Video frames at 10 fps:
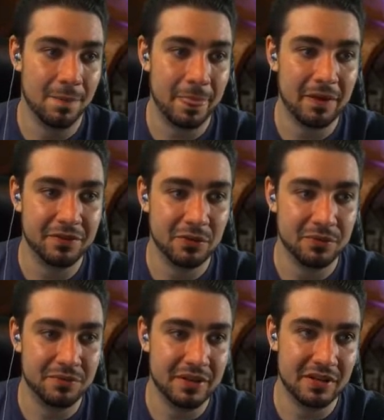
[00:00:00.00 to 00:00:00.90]
if you
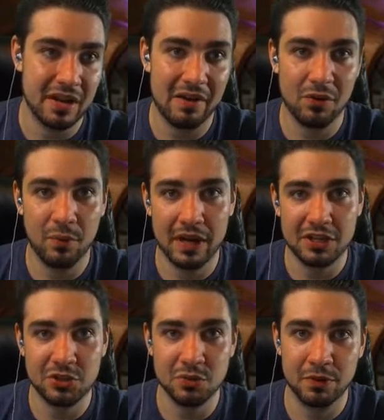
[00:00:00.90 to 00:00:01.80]
didn't have a way
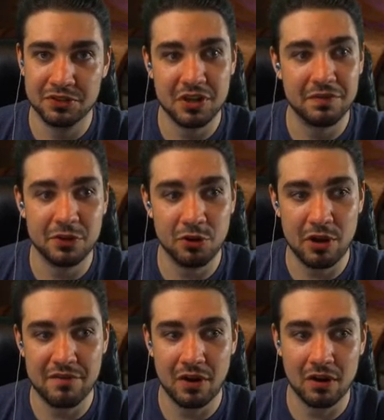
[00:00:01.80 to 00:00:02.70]
to put stuff in your
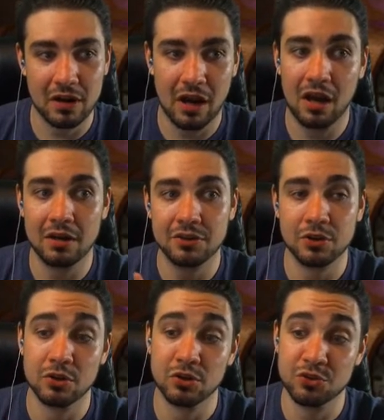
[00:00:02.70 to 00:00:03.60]
graveyard on
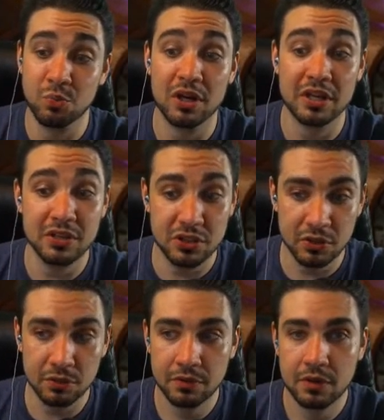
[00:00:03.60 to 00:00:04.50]
turns 1 and
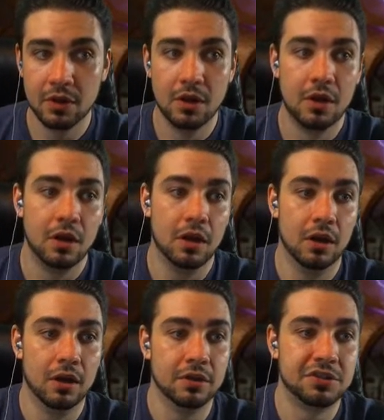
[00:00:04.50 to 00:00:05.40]
2.
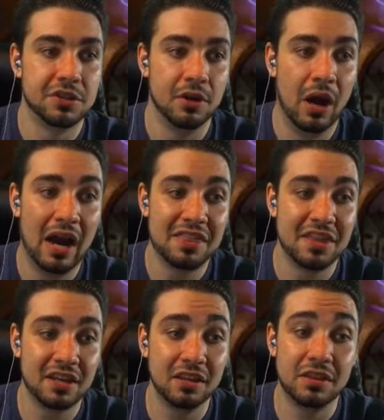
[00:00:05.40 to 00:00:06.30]
So I
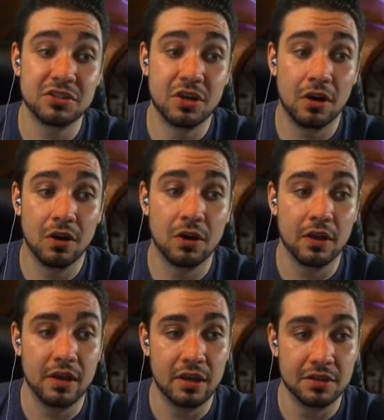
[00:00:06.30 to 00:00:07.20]
think that this card
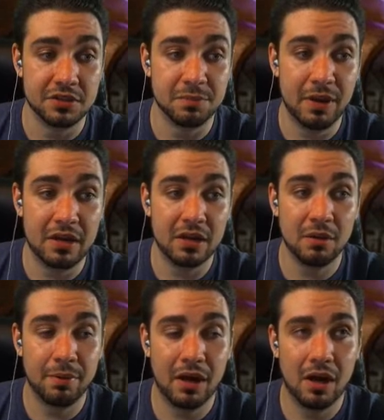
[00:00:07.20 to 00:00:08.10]
is, depending
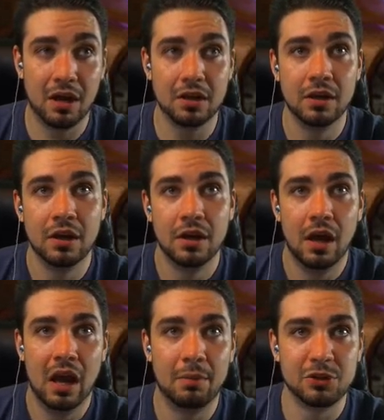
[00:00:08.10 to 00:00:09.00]
upon
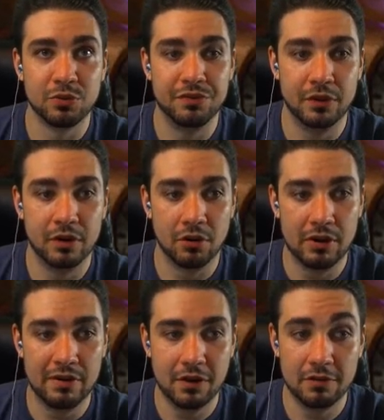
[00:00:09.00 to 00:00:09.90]
how much we're filling our
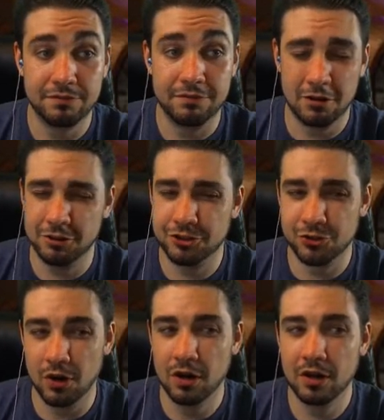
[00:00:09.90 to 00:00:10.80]
graveyard. Very
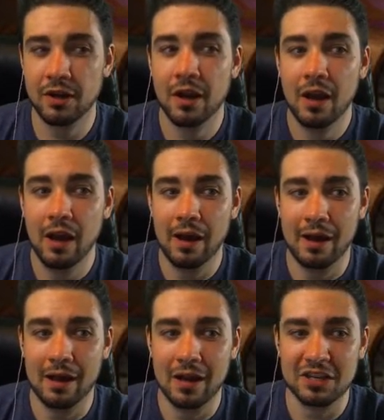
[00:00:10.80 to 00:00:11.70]
strong.
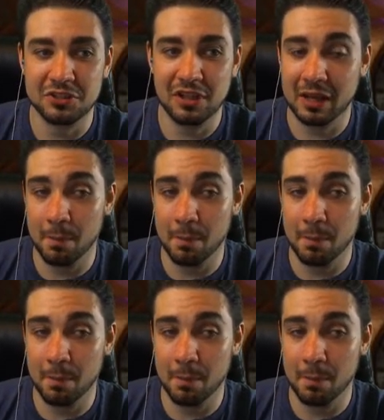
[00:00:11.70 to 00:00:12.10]
It's like